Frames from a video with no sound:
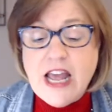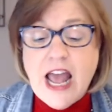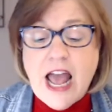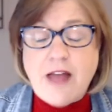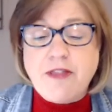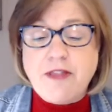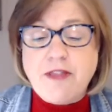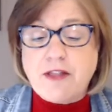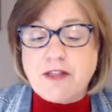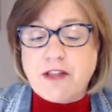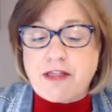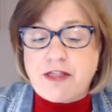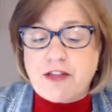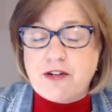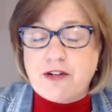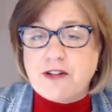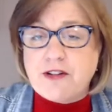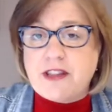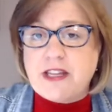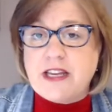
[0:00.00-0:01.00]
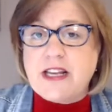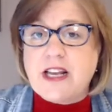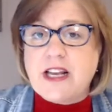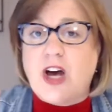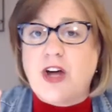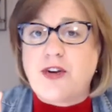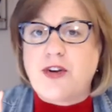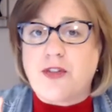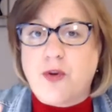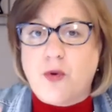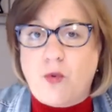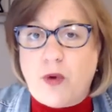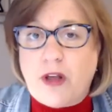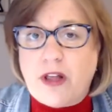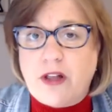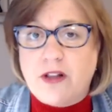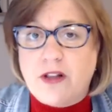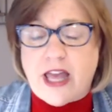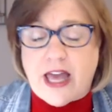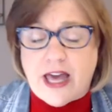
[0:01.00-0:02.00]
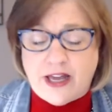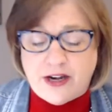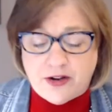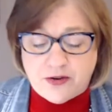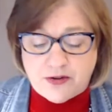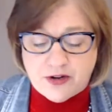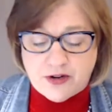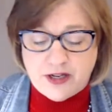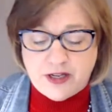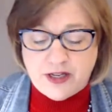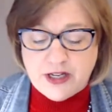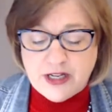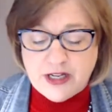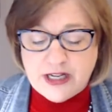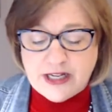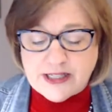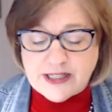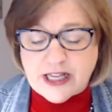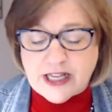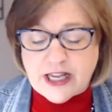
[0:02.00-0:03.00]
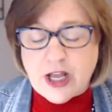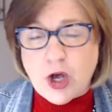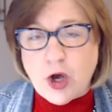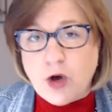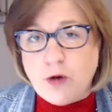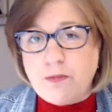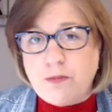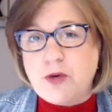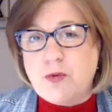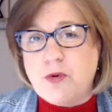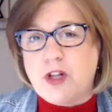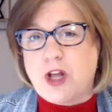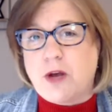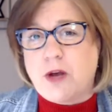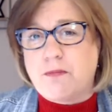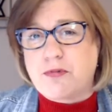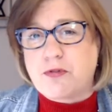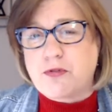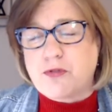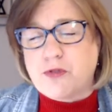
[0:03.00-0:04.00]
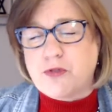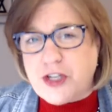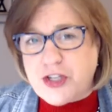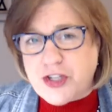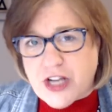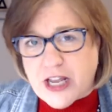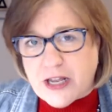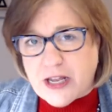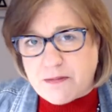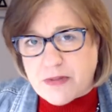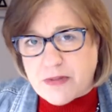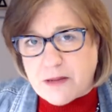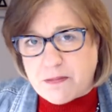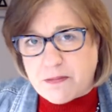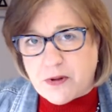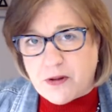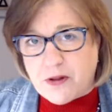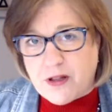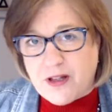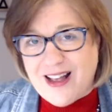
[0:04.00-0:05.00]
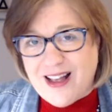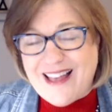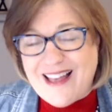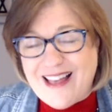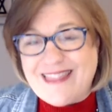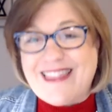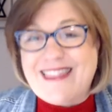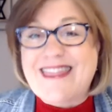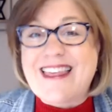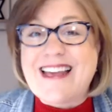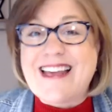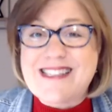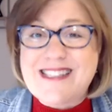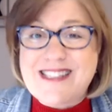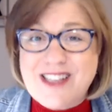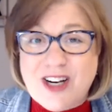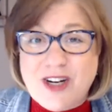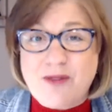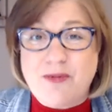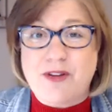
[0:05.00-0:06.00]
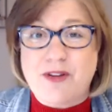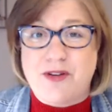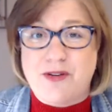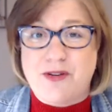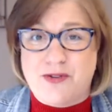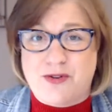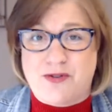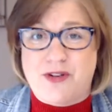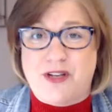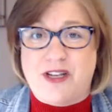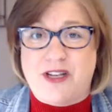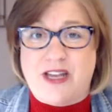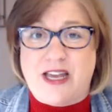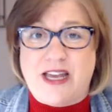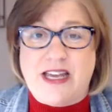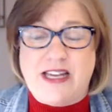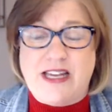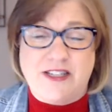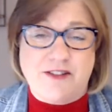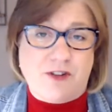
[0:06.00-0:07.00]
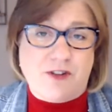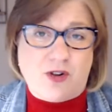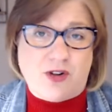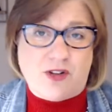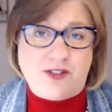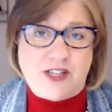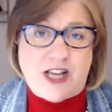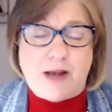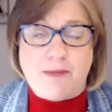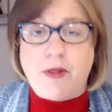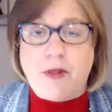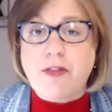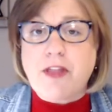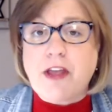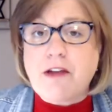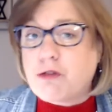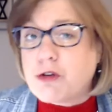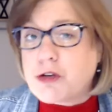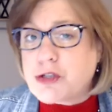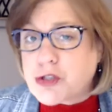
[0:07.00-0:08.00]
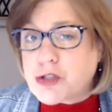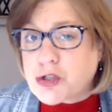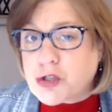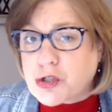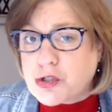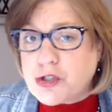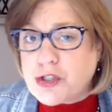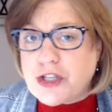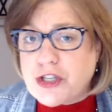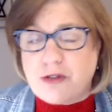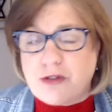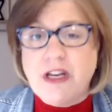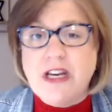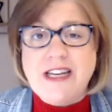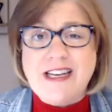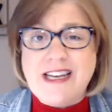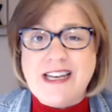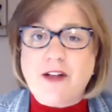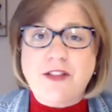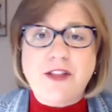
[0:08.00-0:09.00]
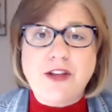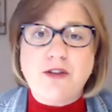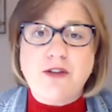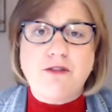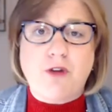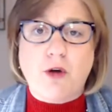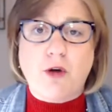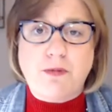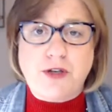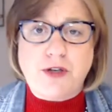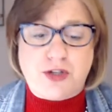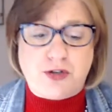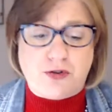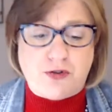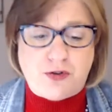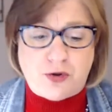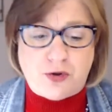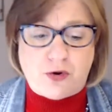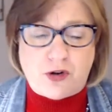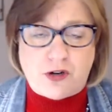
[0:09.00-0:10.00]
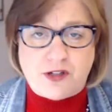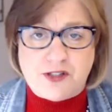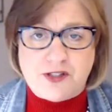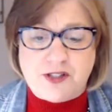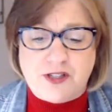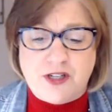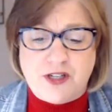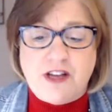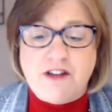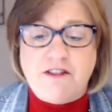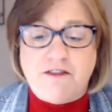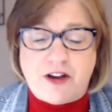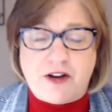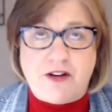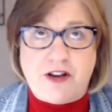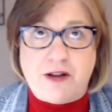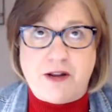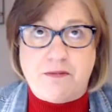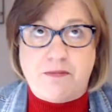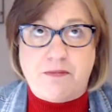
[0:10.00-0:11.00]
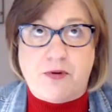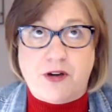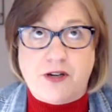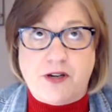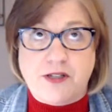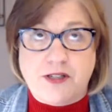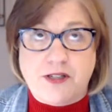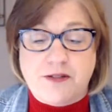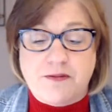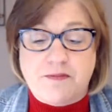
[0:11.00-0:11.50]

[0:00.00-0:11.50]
And then the third thing under the will category is I hope you will appreciate people, that they stuck with you during a difficult time, that they've returned to you now that you've opened your doors. Very important.